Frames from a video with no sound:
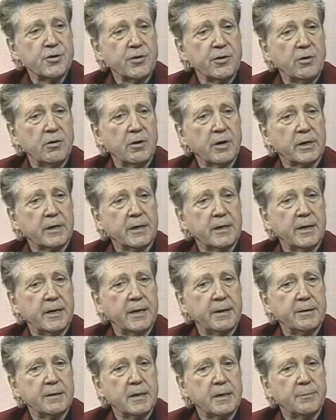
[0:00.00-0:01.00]
New York,
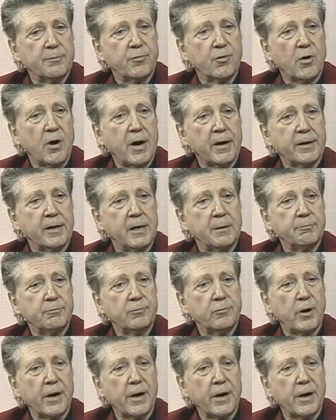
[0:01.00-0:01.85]
and brought up